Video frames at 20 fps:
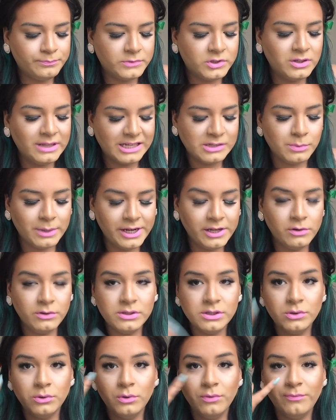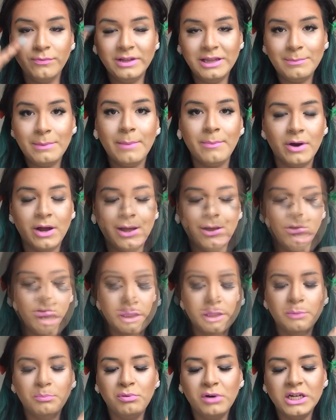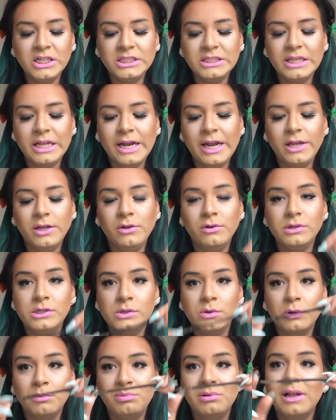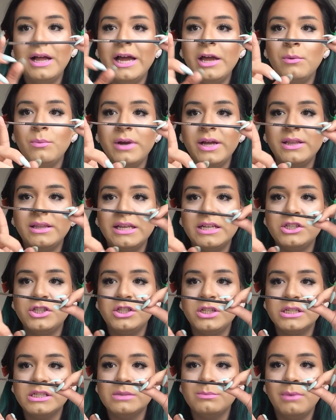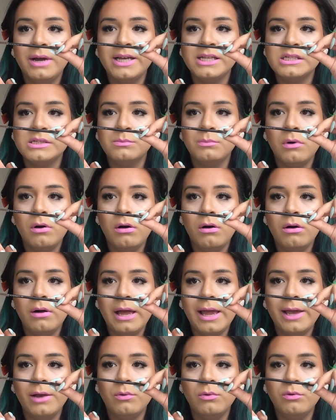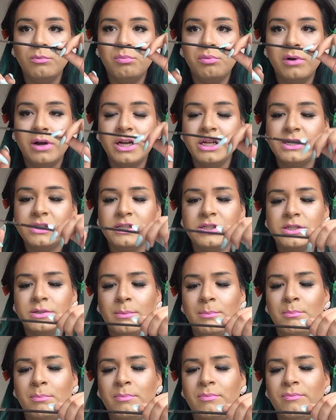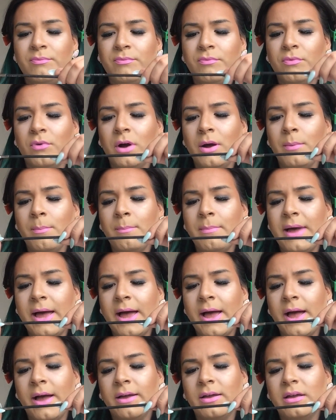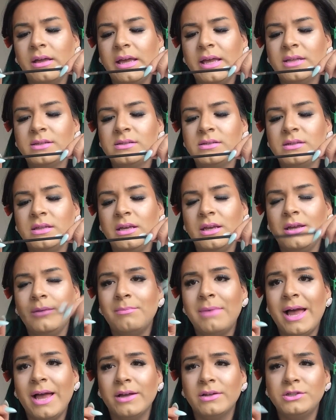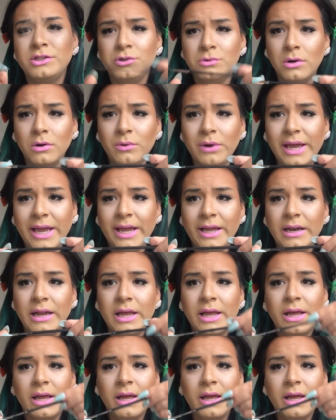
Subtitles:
So that's what I use to fill in my brows. The brush that I use to apply with is just my small angled brush from MAC. It's the MAC 208.